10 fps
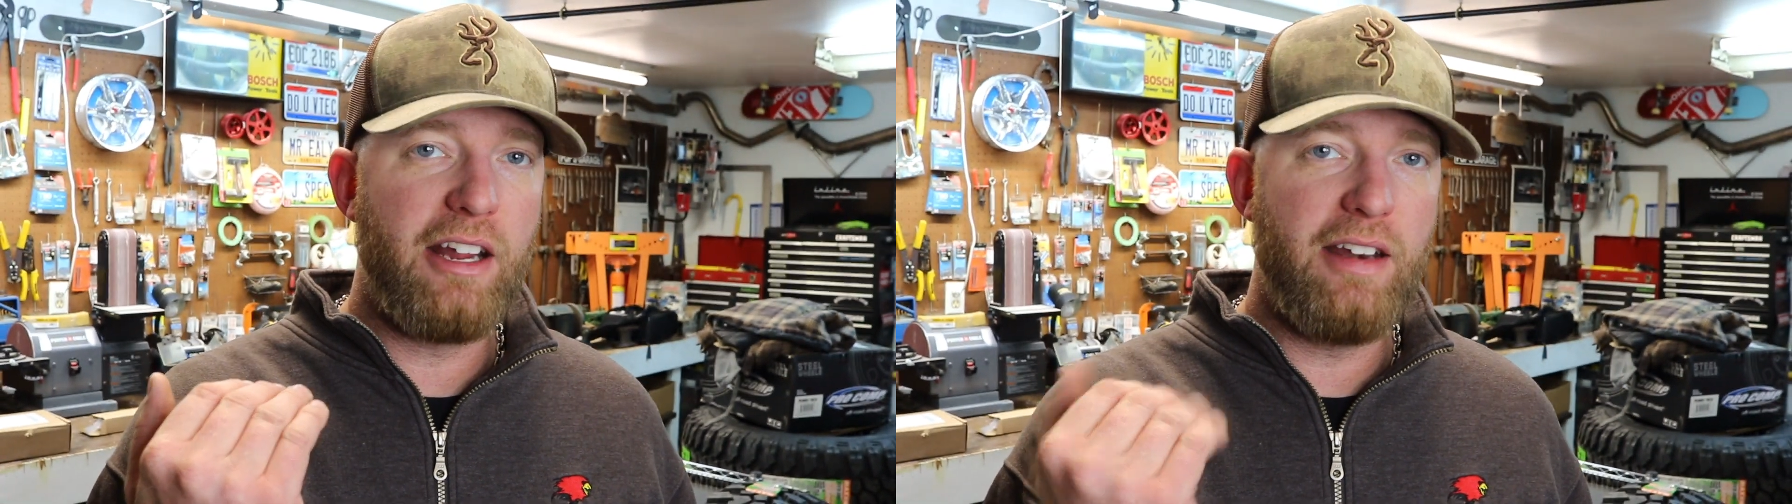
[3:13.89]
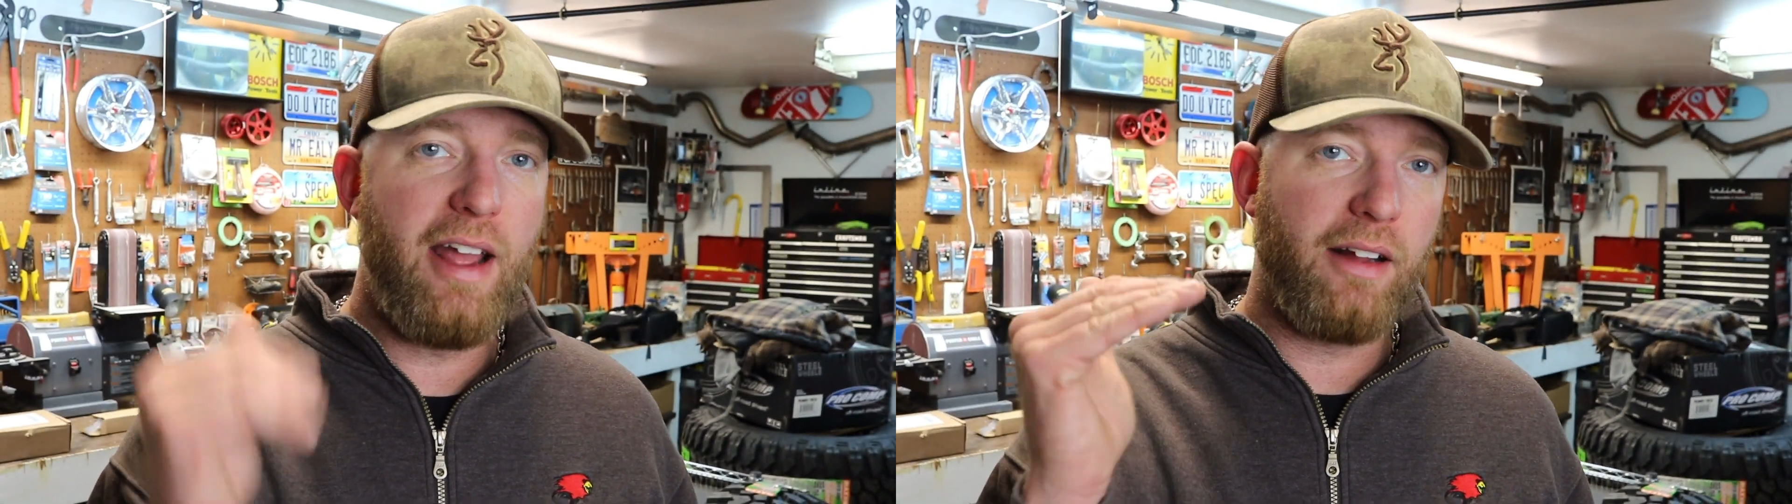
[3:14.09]
and
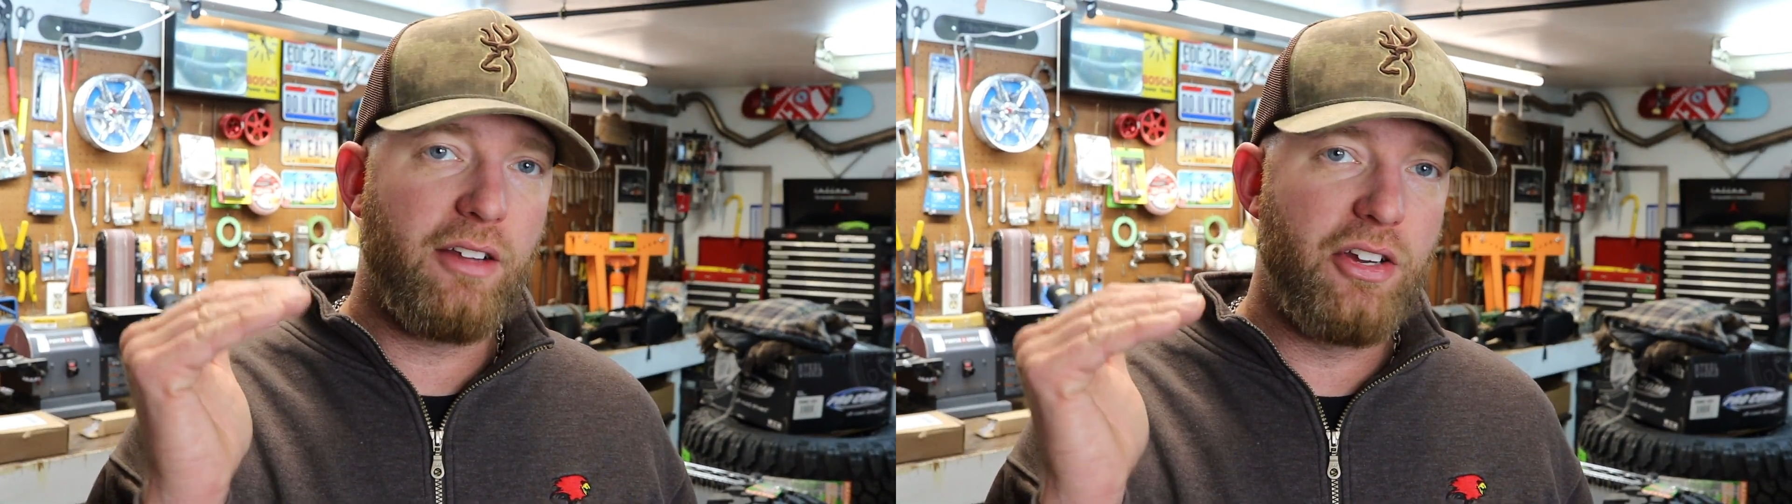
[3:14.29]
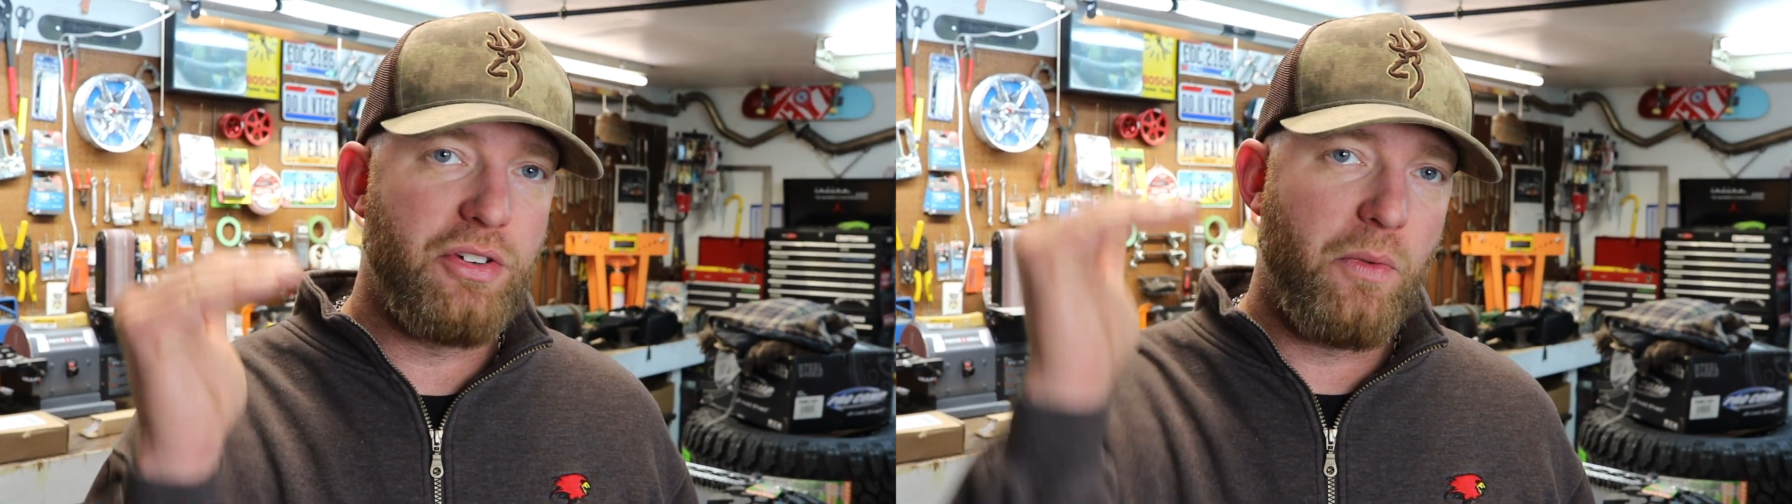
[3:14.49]
connect
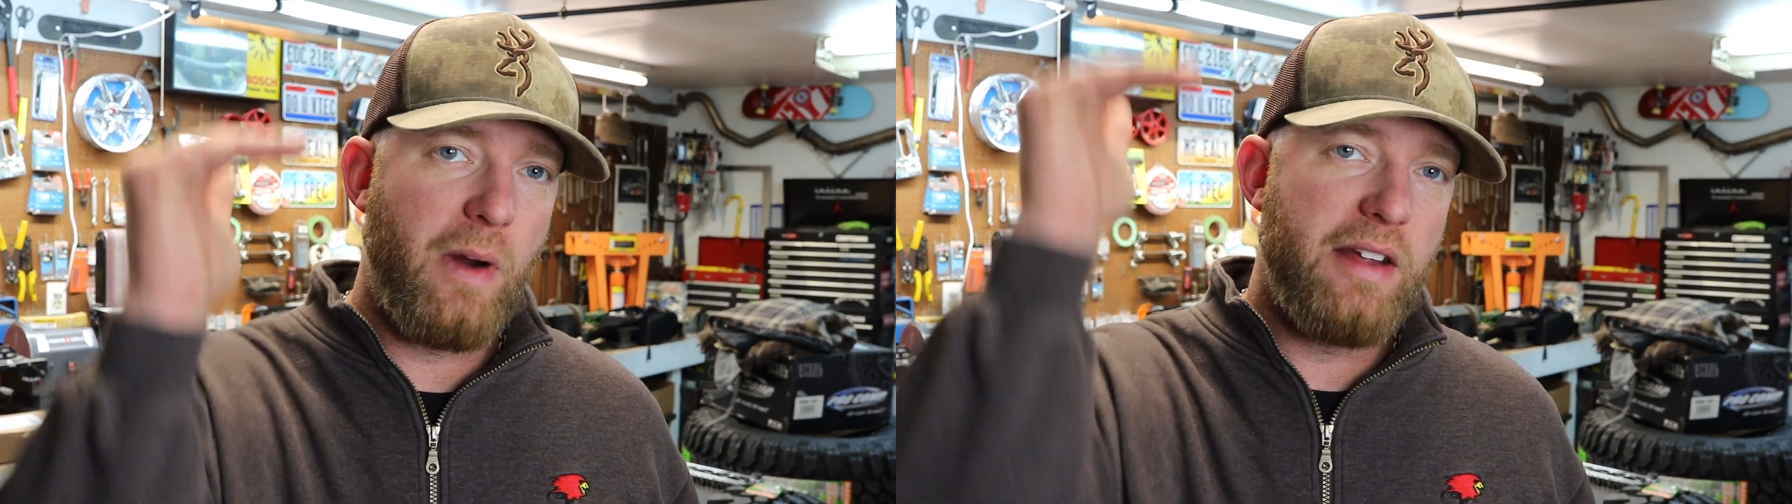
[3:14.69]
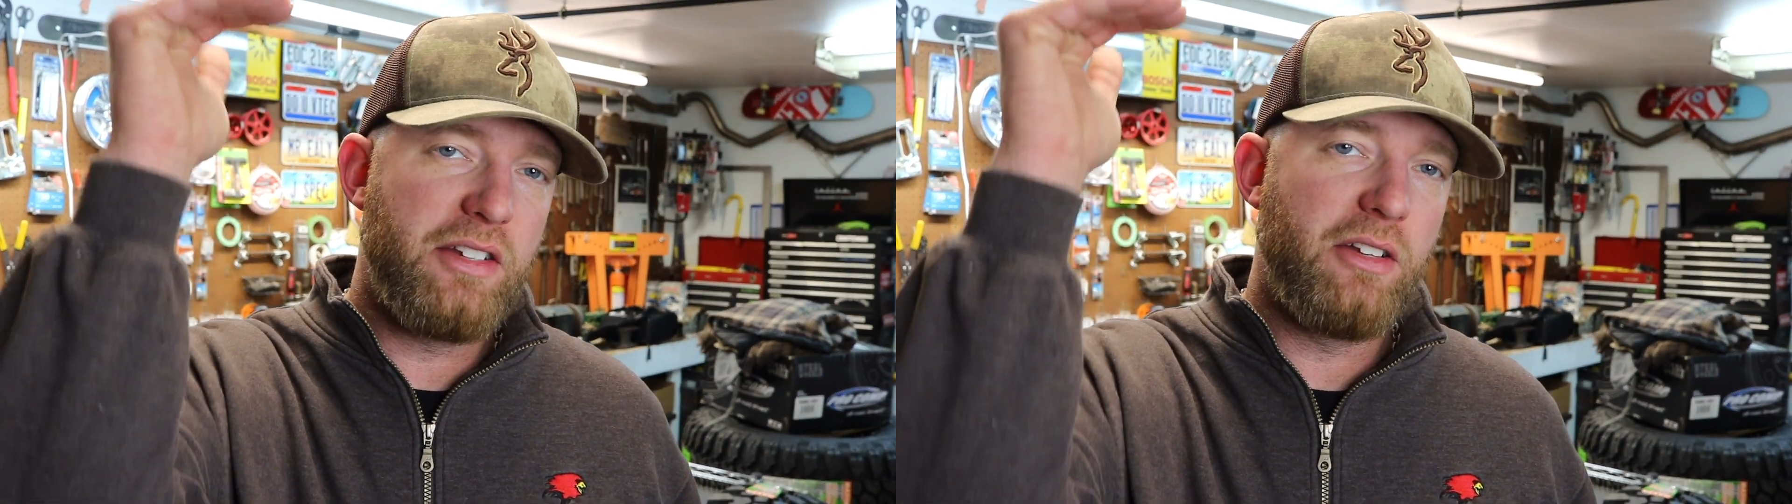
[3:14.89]
because you're
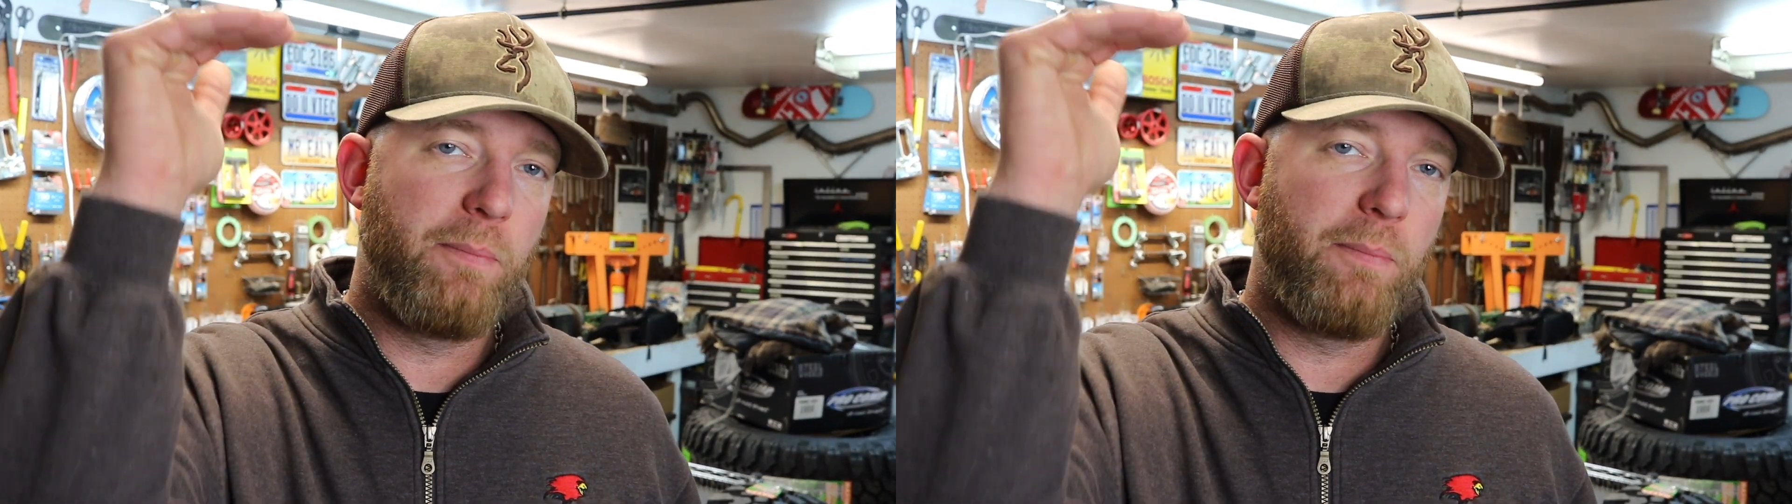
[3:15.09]
raising